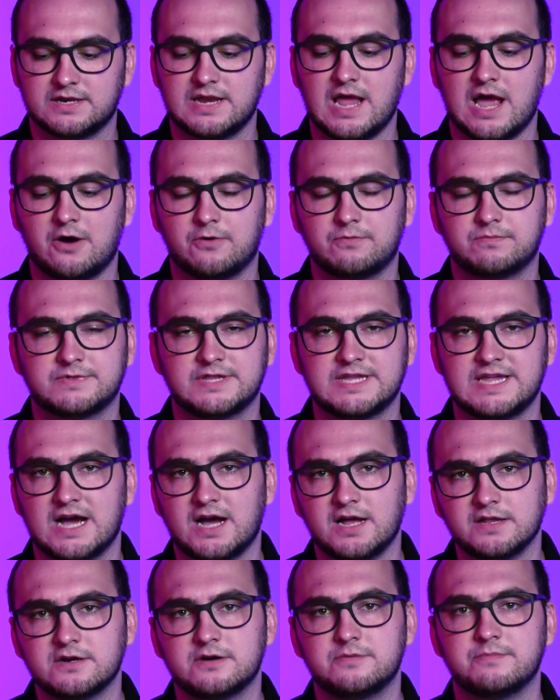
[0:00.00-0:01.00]
Now, the
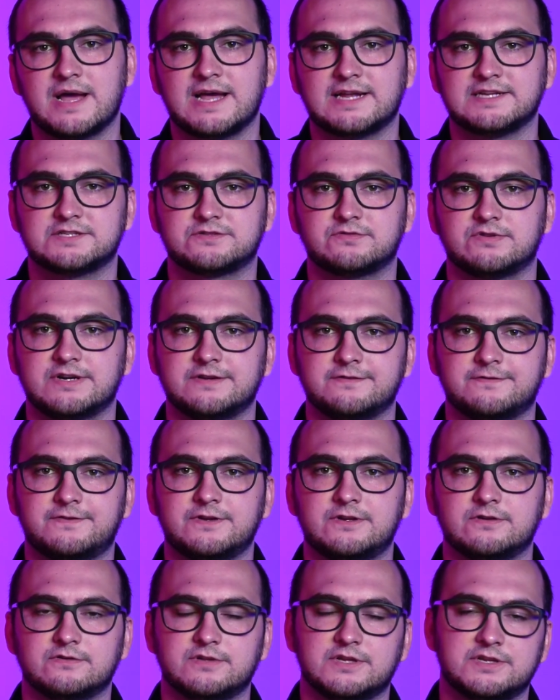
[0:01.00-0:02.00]
other mandatory
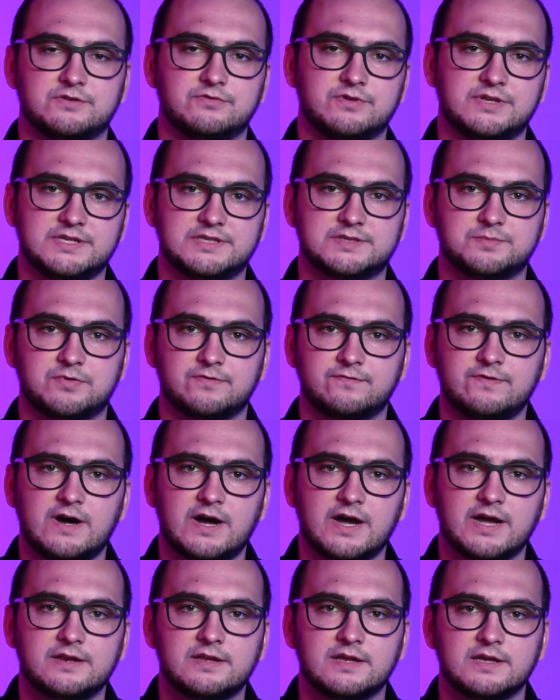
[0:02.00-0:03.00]
field that you need to
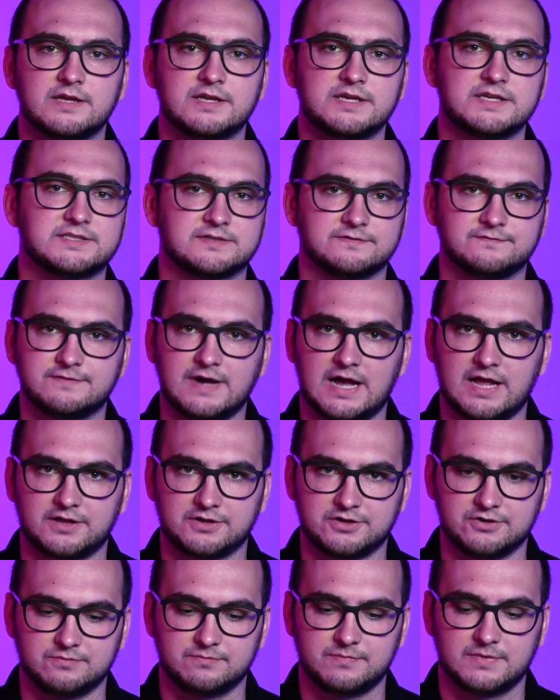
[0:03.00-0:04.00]
provide is a
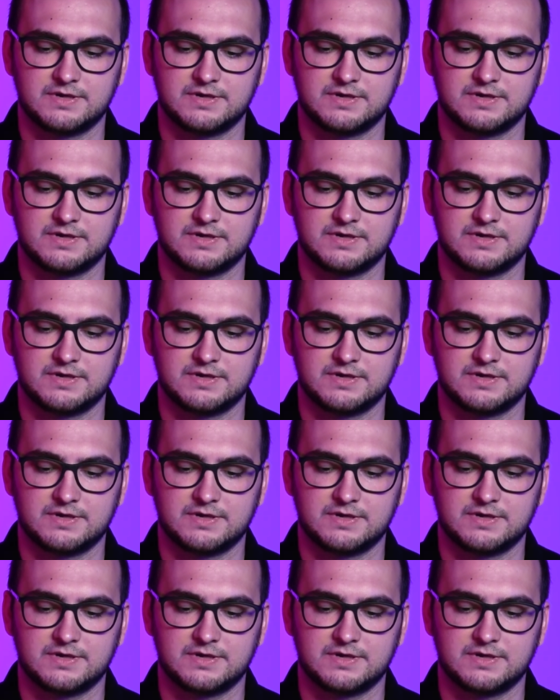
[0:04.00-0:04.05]
value.